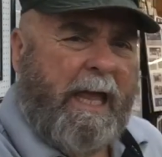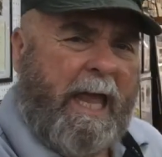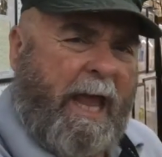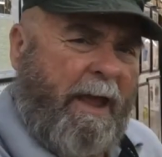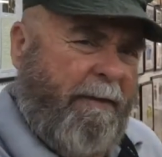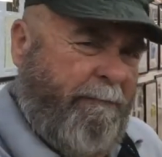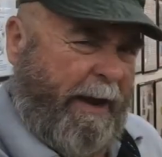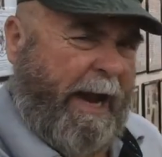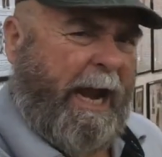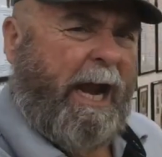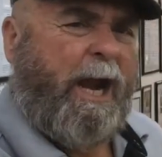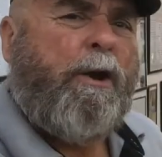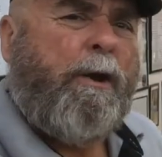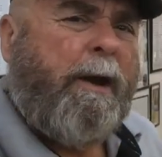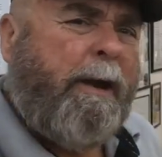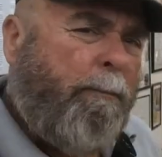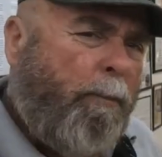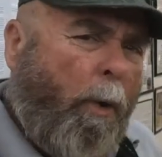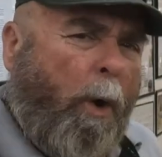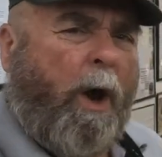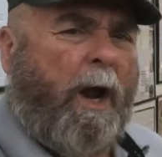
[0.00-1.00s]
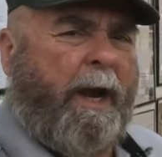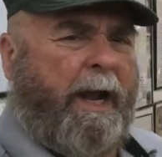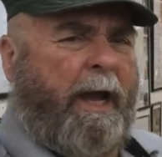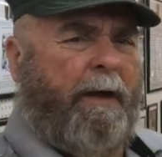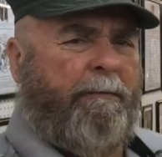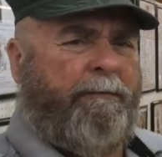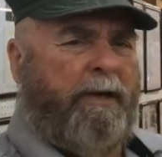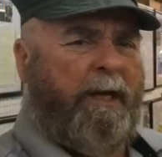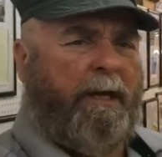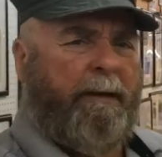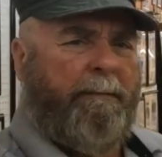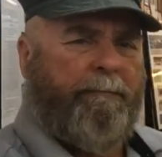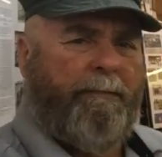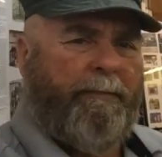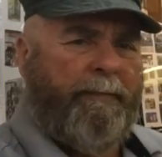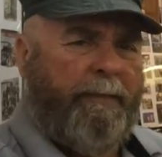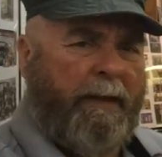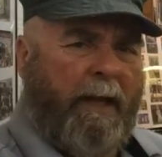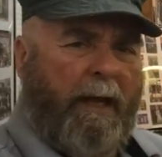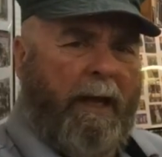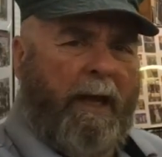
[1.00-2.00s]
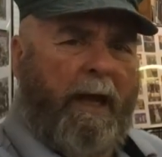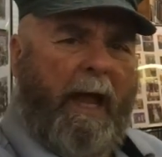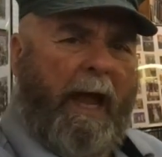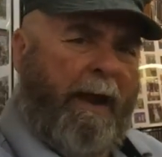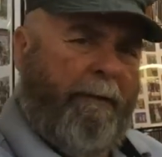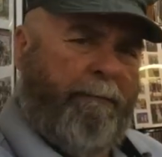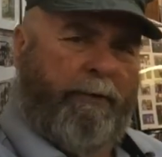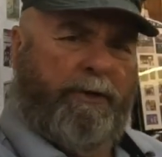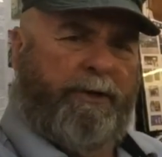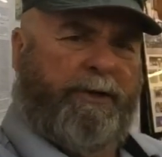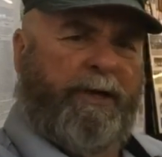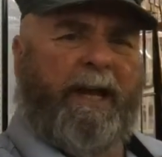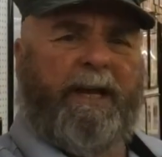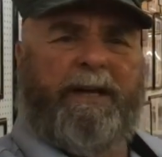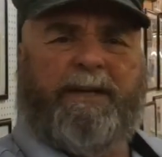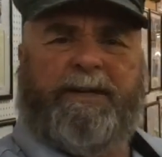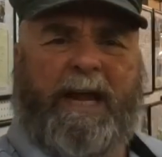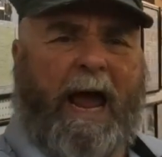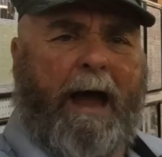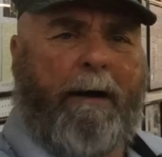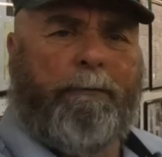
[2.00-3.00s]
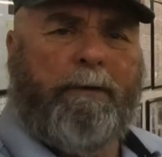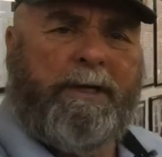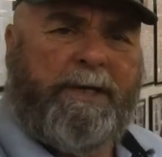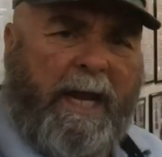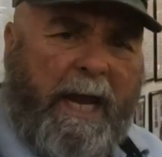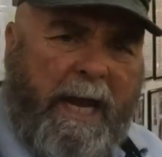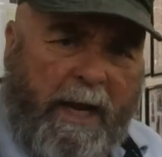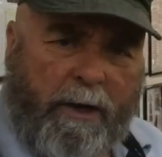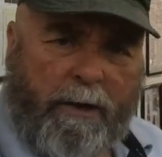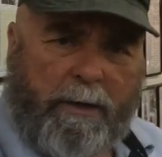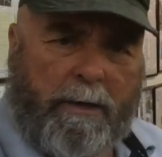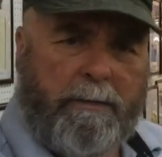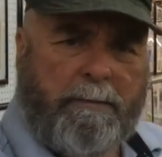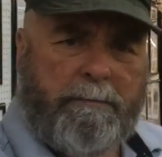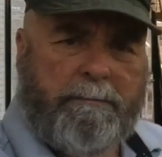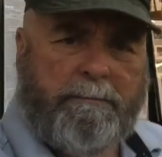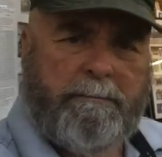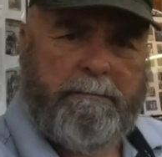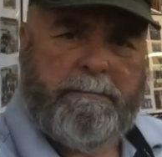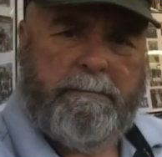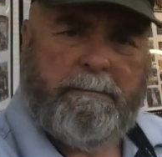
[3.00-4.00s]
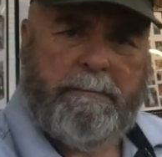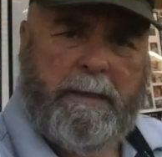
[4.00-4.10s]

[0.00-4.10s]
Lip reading: if every one of you ever says I was here,